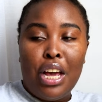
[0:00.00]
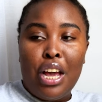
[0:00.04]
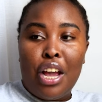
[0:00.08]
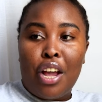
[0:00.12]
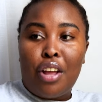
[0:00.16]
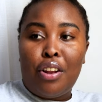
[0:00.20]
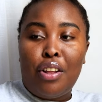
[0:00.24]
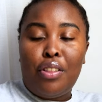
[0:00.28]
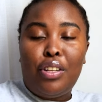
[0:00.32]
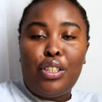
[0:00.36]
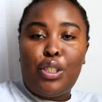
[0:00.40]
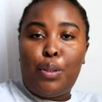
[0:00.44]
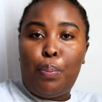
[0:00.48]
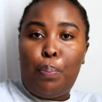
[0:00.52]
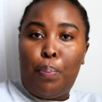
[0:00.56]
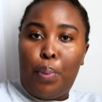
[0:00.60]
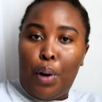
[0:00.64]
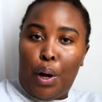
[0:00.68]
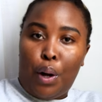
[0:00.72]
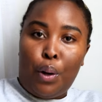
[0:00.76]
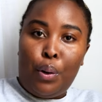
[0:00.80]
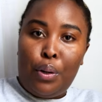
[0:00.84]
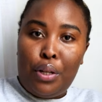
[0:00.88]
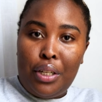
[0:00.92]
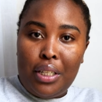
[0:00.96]
You know, those
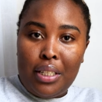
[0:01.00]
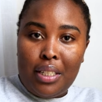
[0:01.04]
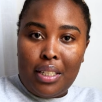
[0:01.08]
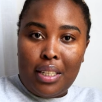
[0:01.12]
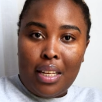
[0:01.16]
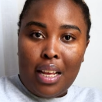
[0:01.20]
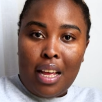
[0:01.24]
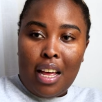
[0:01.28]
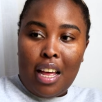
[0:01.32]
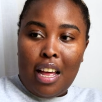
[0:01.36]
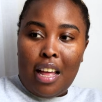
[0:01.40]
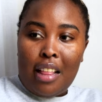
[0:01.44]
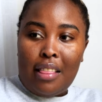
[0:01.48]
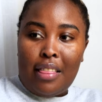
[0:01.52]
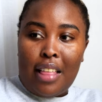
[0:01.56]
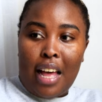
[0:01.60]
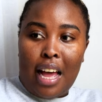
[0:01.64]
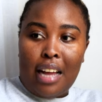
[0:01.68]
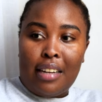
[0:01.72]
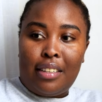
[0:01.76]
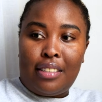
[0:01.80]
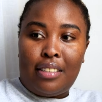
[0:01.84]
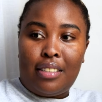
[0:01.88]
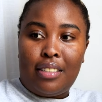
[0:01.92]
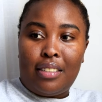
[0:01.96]
poles
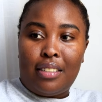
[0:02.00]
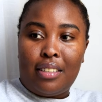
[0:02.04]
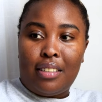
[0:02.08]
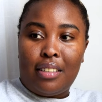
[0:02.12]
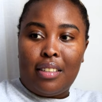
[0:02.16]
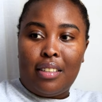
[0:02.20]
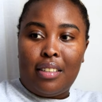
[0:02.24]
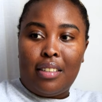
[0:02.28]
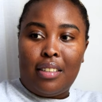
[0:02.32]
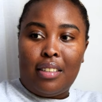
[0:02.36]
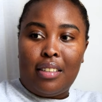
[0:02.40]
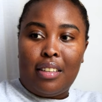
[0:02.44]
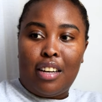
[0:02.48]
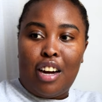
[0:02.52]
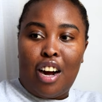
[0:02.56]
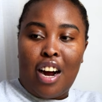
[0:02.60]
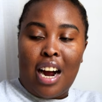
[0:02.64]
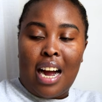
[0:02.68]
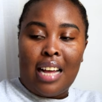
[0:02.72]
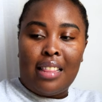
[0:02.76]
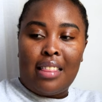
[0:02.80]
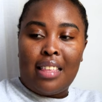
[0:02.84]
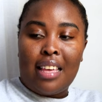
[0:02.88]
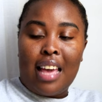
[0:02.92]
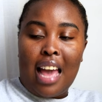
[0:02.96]
that are
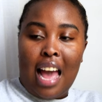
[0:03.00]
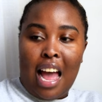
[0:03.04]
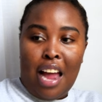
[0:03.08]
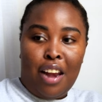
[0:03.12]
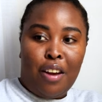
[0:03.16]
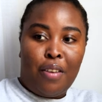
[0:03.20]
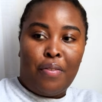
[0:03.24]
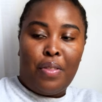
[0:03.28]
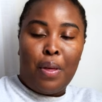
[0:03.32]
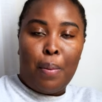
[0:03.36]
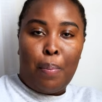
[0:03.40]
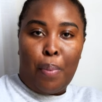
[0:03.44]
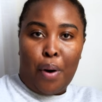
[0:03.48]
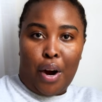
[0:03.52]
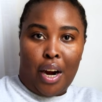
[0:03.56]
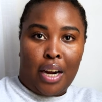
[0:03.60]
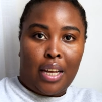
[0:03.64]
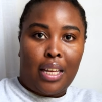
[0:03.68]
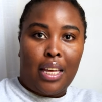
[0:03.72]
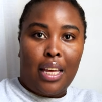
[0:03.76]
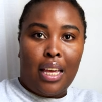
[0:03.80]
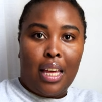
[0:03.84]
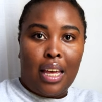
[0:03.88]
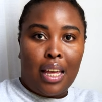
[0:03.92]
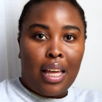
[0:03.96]
at the end of the
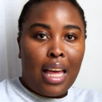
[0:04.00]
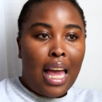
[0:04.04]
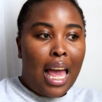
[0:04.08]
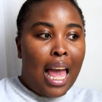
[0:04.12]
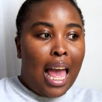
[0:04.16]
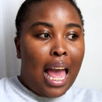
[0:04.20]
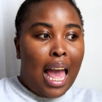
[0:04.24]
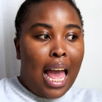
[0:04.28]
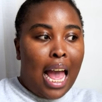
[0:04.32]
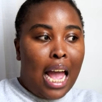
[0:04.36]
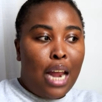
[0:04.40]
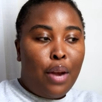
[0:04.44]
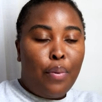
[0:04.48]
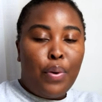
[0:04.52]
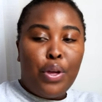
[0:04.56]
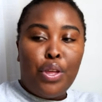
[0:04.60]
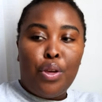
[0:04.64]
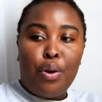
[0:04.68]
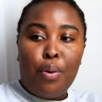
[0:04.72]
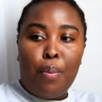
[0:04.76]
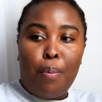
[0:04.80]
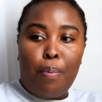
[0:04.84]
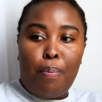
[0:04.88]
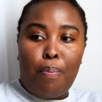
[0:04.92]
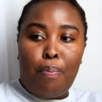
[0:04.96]
parking, and when
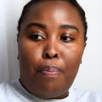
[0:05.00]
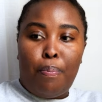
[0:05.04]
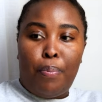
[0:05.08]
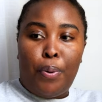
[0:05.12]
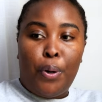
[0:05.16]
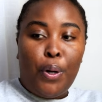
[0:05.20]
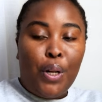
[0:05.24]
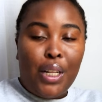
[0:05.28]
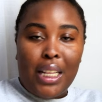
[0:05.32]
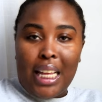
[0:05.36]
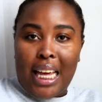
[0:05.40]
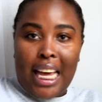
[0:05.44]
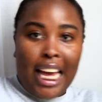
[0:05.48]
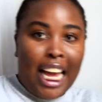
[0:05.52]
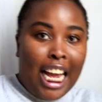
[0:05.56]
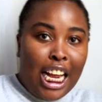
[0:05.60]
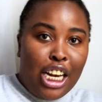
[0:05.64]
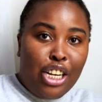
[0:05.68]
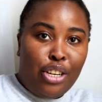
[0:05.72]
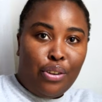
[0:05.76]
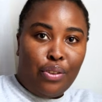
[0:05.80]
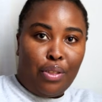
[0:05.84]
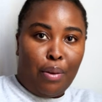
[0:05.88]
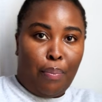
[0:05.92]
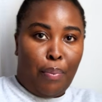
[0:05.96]
you pull
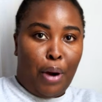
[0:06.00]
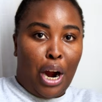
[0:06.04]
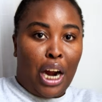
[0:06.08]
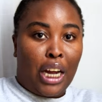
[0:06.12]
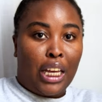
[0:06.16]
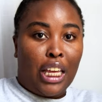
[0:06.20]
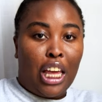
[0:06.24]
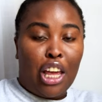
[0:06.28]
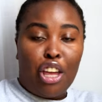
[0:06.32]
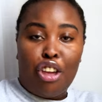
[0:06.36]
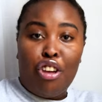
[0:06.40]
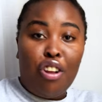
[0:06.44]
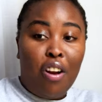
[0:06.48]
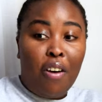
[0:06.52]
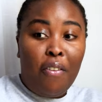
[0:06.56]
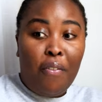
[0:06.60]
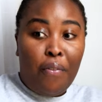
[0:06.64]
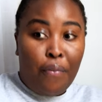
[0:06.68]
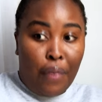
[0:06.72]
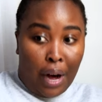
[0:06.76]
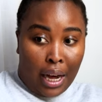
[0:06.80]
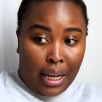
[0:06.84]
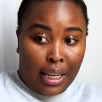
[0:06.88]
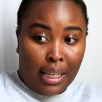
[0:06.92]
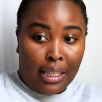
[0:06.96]
into the parking, you don't
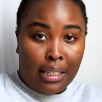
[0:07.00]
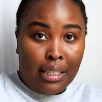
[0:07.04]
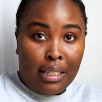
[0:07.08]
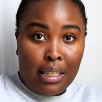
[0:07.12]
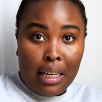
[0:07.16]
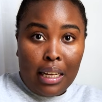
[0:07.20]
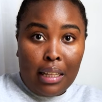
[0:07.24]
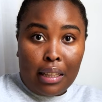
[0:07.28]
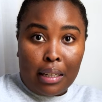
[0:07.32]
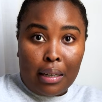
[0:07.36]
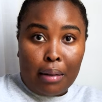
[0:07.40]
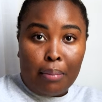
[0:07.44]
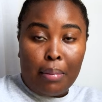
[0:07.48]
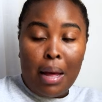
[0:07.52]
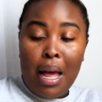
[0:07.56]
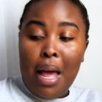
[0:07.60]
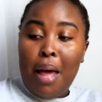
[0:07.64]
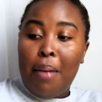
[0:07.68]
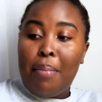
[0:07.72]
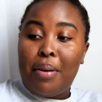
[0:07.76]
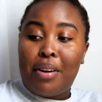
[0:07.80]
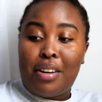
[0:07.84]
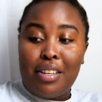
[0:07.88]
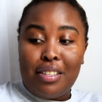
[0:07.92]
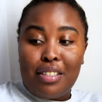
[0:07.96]
fucking see them
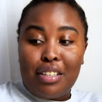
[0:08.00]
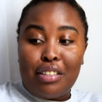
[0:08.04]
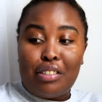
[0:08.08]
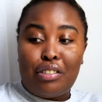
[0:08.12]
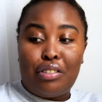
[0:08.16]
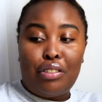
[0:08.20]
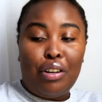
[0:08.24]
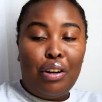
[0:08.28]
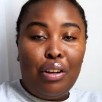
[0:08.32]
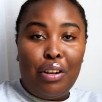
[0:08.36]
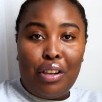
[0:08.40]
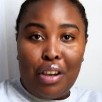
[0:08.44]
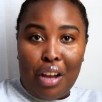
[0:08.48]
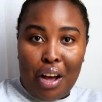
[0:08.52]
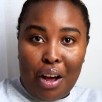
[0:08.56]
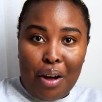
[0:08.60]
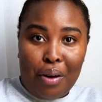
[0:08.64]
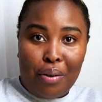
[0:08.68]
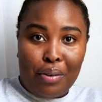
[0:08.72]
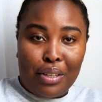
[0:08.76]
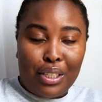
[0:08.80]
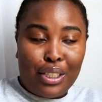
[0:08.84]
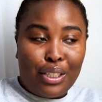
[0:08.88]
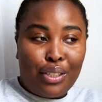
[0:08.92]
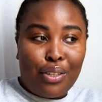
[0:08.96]
because they're so
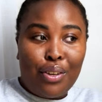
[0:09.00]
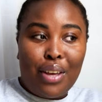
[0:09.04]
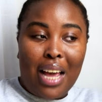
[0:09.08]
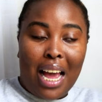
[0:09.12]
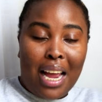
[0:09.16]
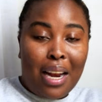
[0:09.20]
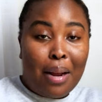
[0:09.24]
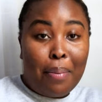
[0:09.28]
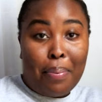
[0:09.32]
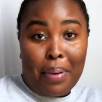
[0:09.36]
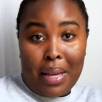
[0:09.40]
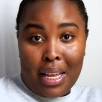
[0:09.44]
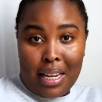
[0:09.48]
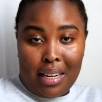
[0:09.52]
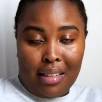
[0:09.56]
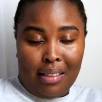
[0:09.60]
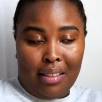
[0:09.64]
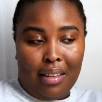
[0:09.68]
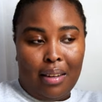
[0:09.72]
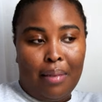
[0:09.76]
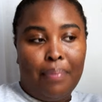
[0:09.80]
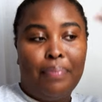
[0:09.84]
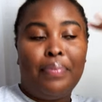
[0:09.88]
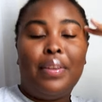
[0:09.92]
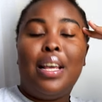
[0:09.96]
low, so you end up hitting
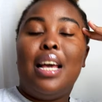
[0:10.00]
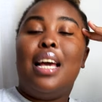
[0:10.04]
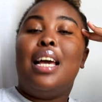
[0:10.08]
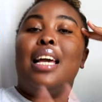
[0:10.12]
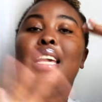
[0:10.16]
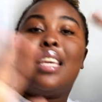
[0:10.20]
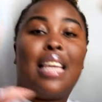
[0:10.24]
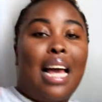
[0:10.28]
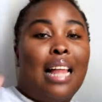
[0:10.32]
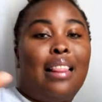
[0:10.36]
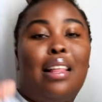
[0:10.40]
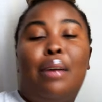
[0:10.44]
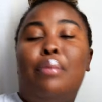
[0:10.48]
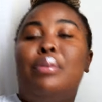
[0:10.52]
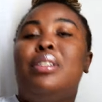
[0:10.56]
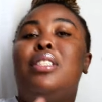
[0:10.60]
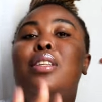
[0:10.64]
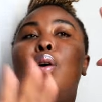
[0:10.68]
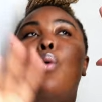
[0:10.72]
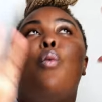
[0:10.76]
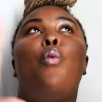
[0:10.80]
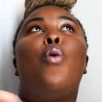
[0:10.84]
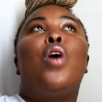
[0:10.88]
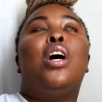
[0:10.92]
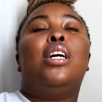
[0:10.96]
them. Yeah, that was the
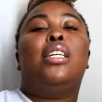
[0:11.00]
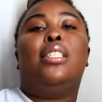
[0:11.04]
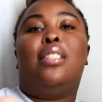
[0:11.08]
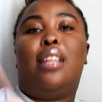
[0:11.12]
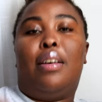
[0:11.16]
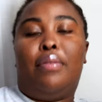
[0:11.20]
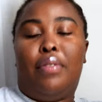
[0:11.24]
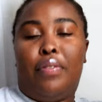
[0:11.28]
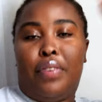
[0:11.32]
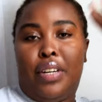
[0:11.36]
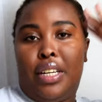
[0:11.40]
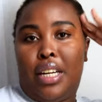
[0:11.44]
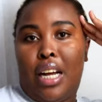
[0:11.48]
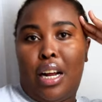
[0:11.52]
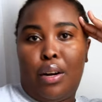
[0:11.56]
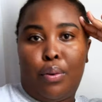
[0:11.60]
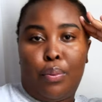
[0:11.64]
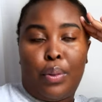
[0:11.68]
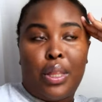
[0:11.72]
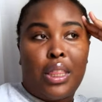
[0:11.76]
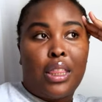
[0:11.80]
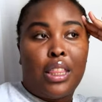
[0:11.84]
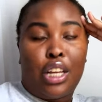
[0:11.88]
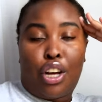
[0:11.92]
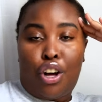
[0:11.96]
worst I've ever done
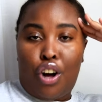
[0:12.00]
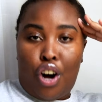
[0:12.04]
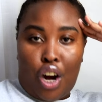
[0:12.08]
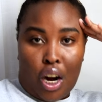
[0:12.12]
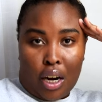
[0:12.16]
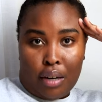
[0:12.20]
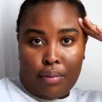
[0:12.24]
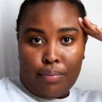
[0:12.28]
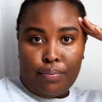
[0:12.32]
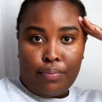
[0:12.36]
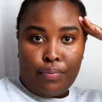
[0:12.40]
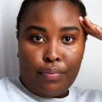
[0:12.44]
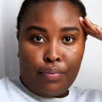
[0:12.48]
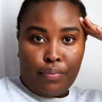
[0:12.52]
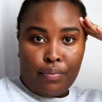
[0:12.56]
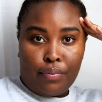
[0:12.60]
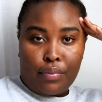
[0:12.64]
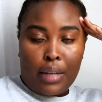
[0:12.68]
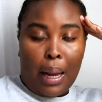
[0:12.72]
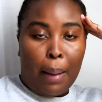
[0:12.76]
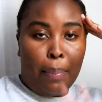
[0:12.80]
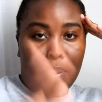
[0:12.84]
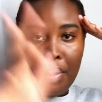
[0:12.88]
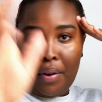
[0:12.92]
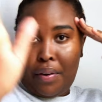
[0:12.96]
with the car.
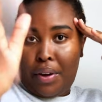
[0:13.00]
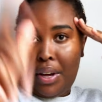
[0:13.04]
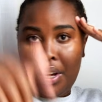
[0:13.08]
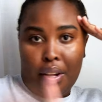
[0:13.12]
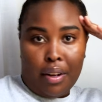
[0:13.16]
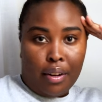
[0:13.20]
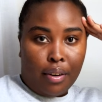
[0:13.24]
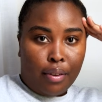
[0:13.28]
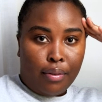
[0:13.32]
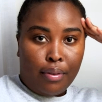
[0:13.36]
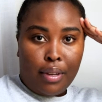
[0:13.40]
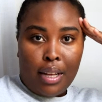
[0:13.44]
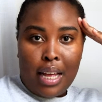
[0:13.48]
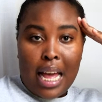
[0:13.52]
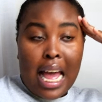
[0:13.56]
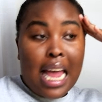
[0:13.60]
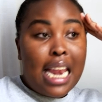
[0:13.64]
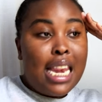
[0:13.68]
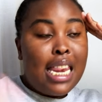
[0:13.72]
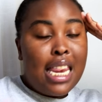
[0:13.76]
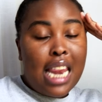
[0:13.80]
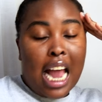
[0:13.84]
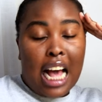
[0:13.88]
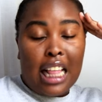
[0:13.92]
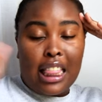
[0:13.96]
Period.
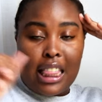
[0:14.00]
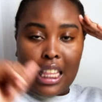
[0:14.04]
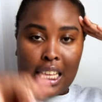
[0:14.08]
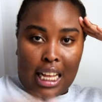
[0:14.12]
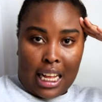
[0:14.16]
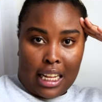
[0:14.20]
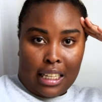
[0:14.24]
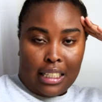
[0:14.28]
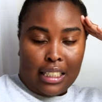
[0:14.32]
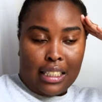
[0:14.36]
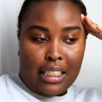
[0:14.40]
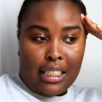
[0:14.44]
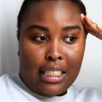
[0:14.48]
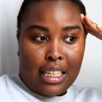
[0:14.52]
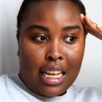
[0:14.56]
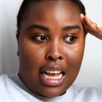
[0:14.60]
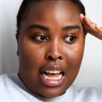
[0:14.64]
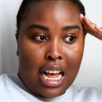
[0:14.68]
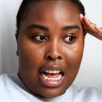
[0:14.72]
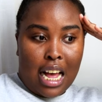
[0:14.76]
Nothing else.